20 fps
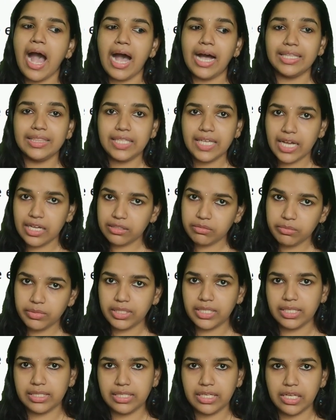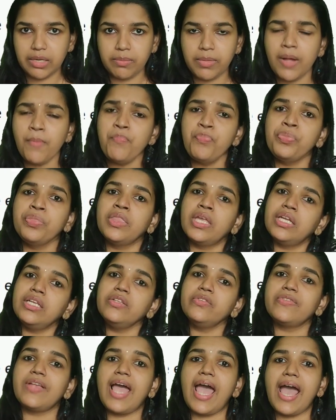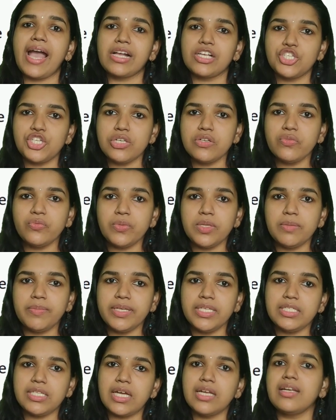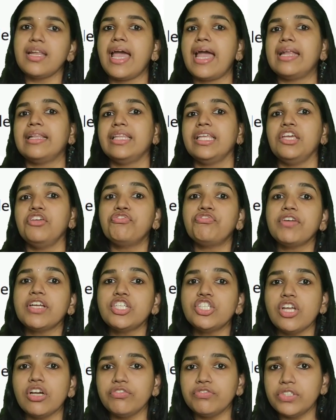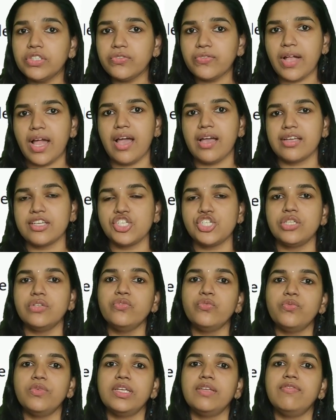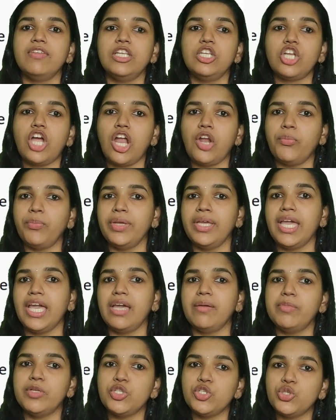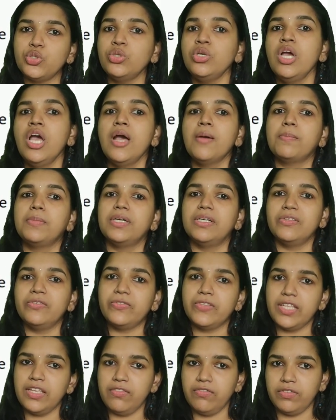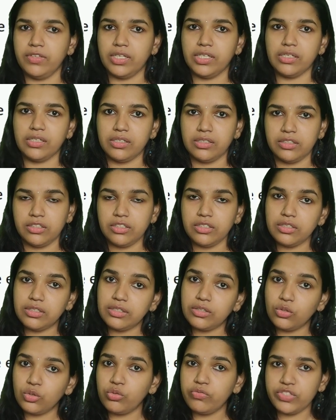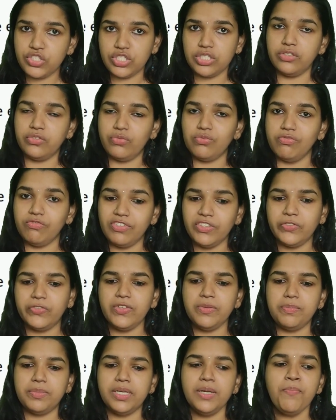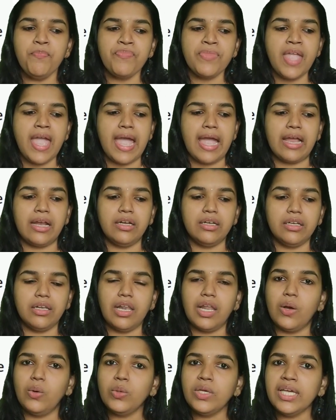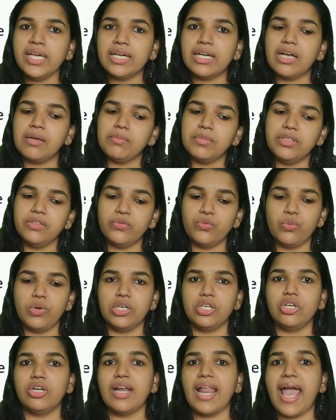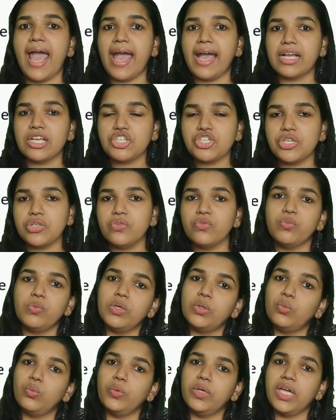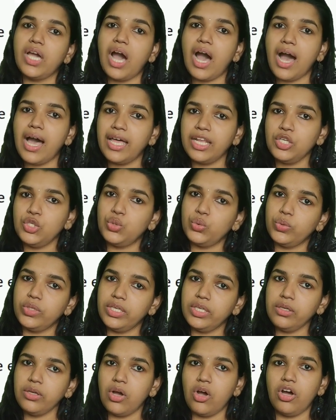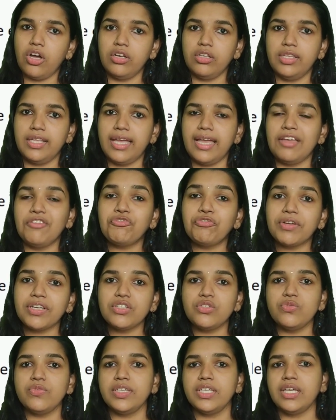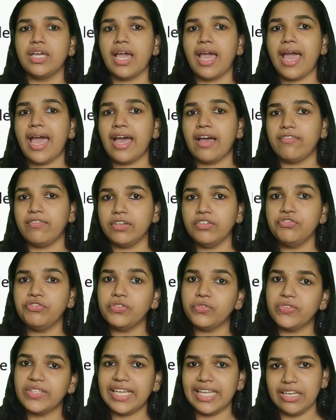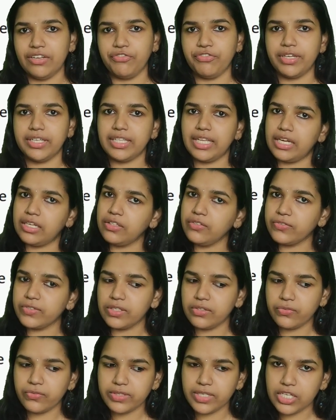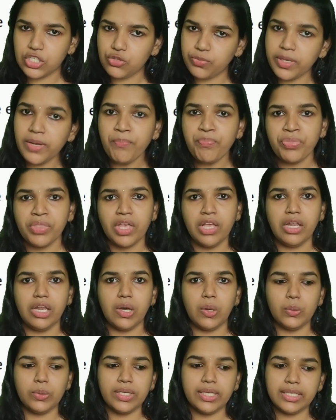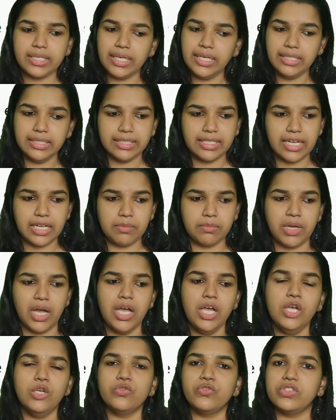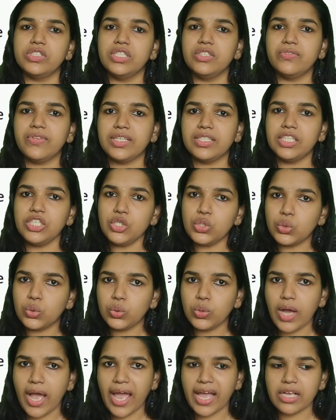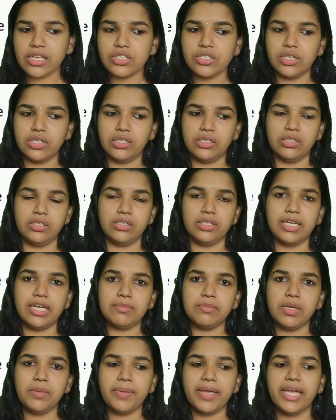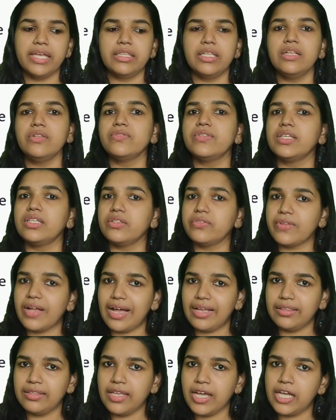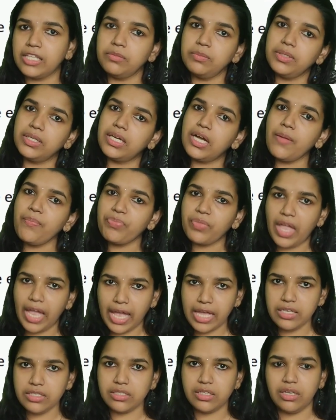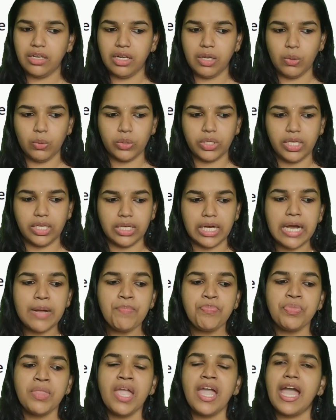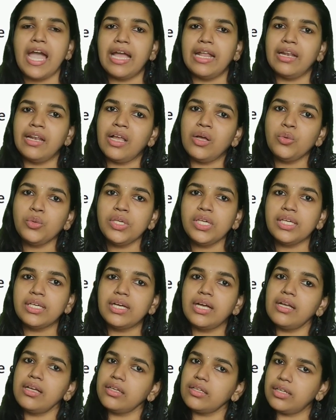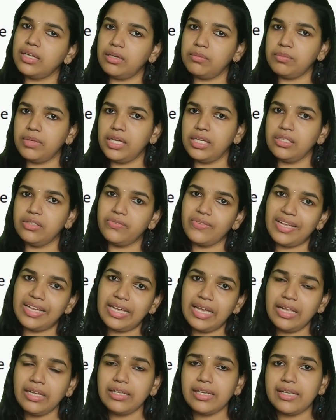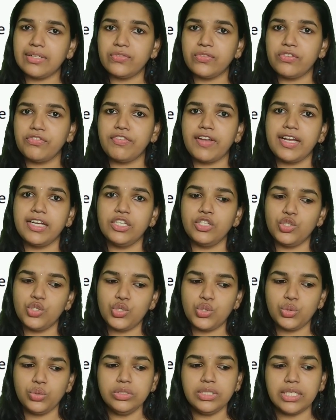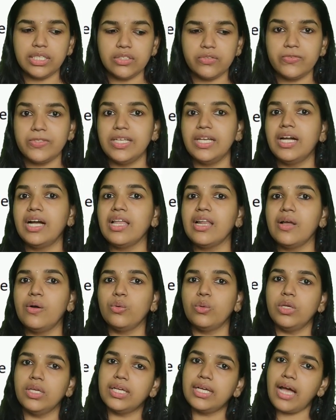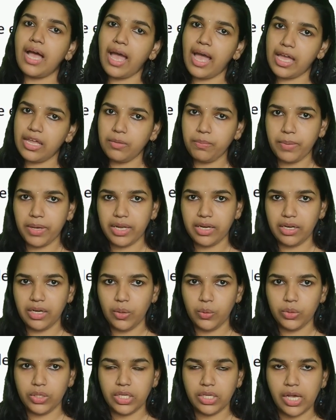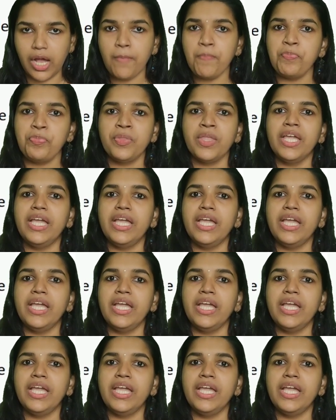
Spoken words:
Adhyatmika karma. That is, the actions will be done and the effect of this actions we will not be able to perceive through which is visible. And Laukika means what all actions what we are doing or the effect we have a physical effect, that is considered to be Laukika karma. So these are the two karma bhedas, that is Adhyatmika and Laukika. And Laukika karma is again classified into two, that is Ihalaukika and Paralaukika.